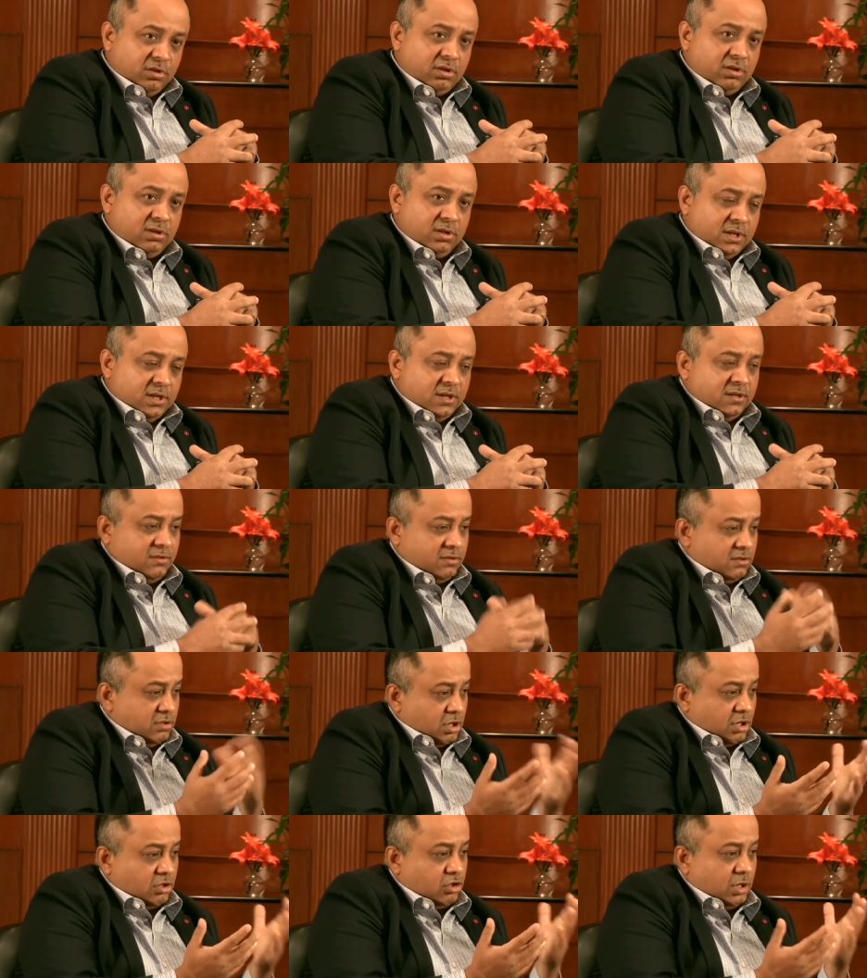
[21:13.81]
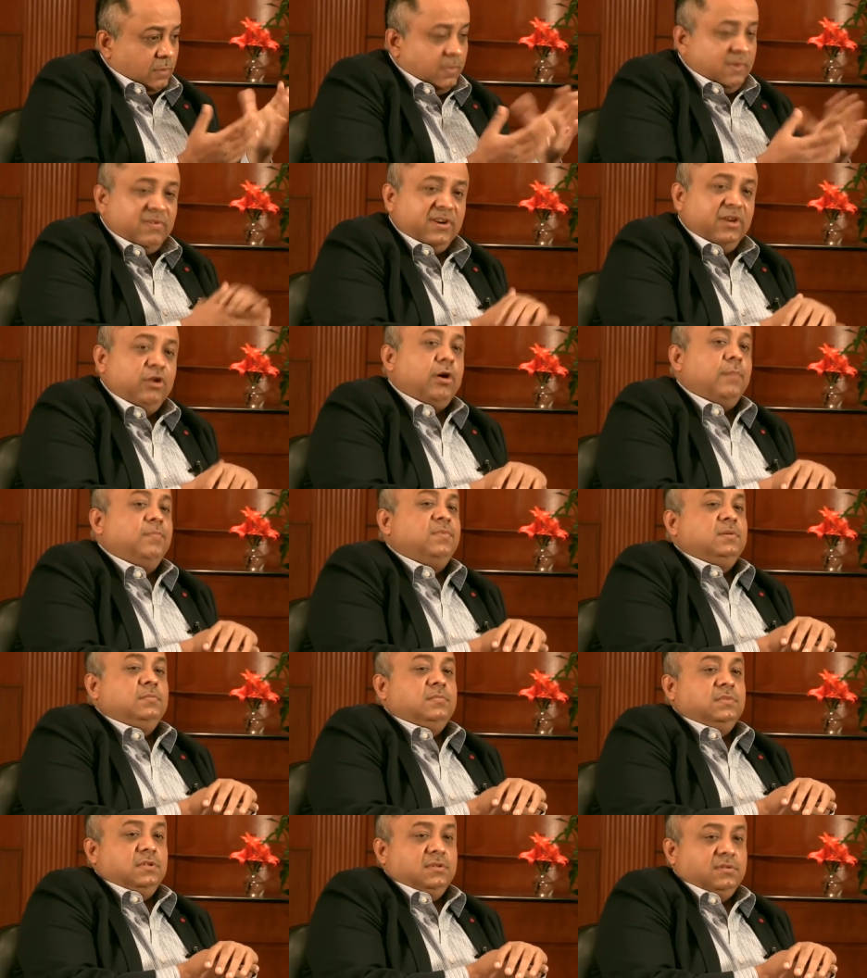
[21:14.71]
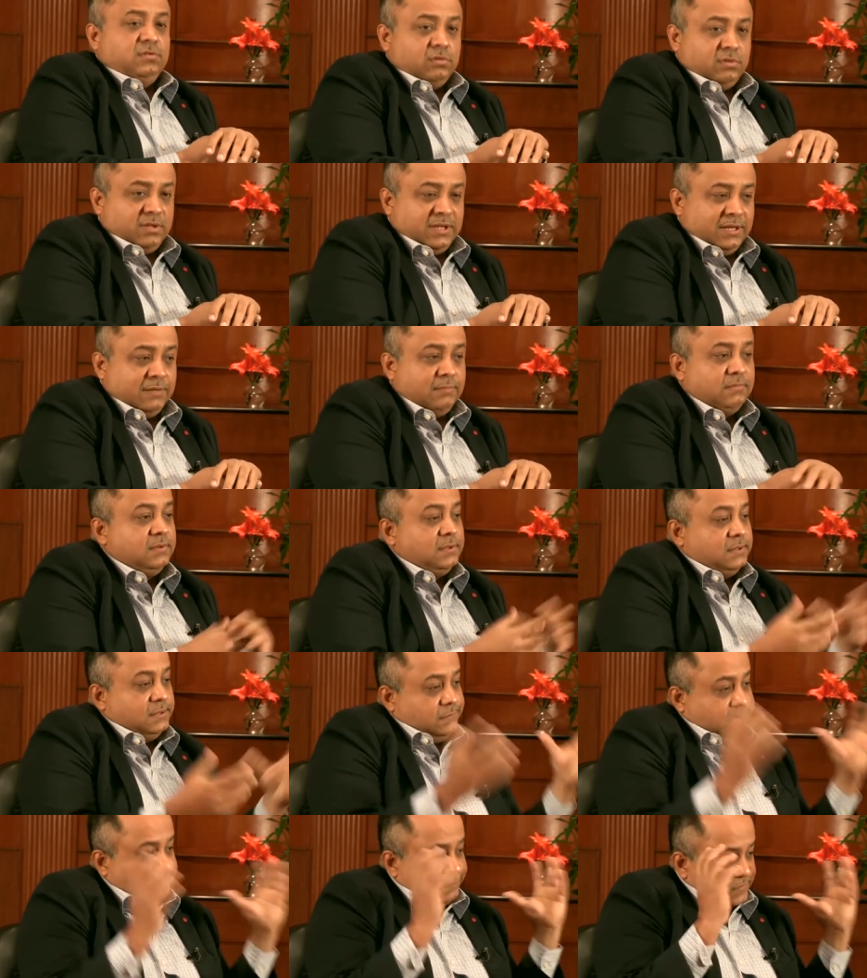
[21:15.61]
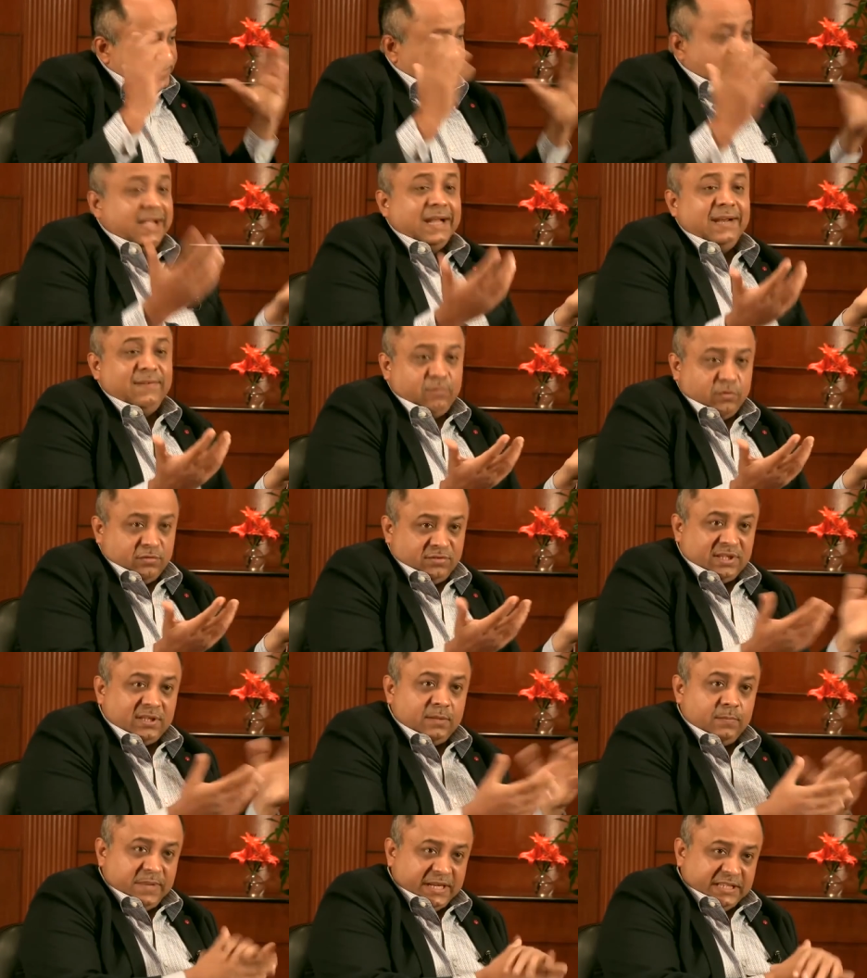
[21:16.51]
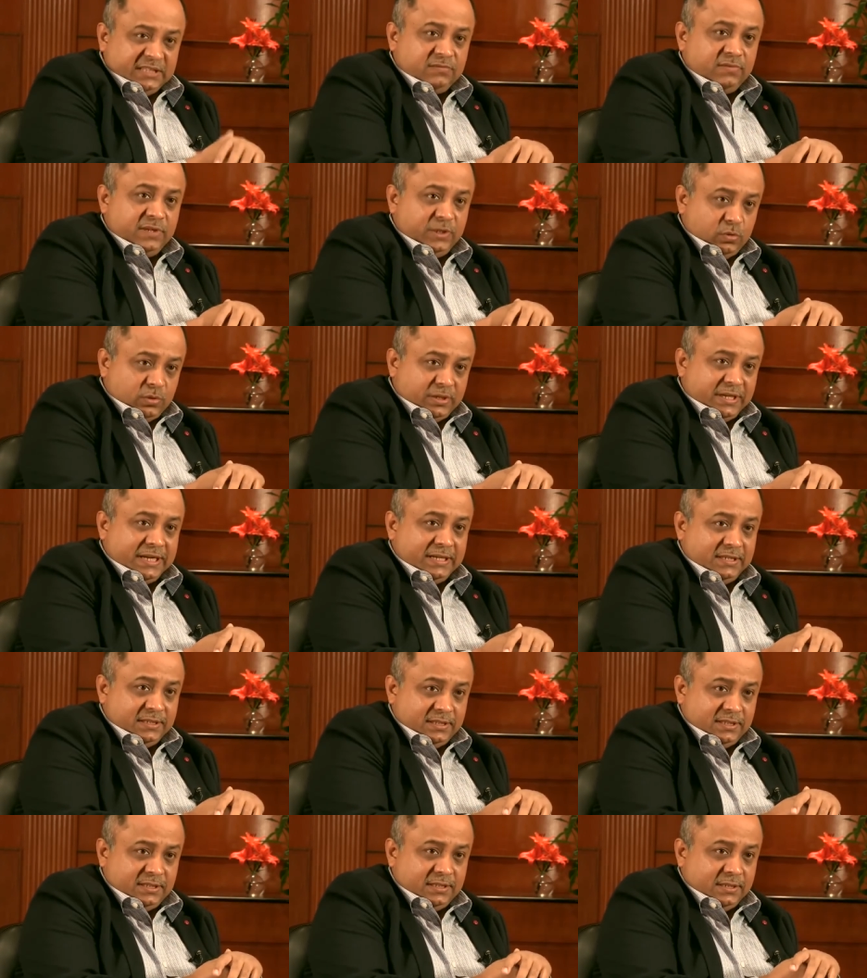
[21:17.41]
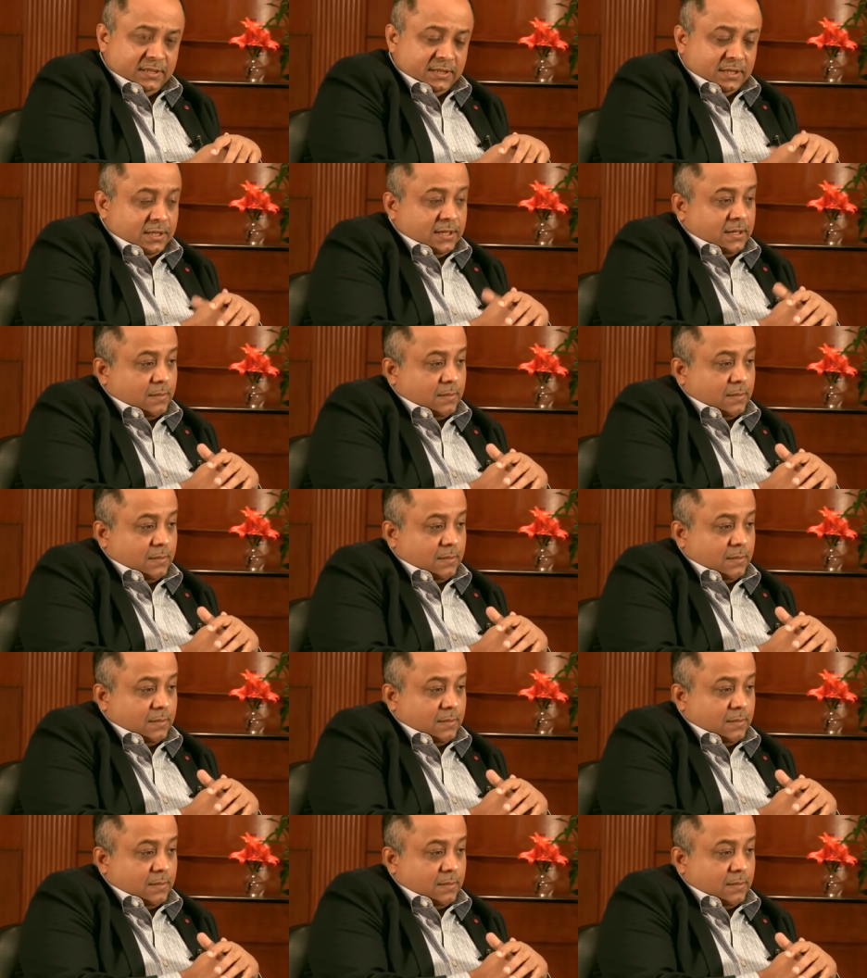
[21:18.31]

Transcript: You, it's not going to be very optimal, so then the headphones are the best way to get it.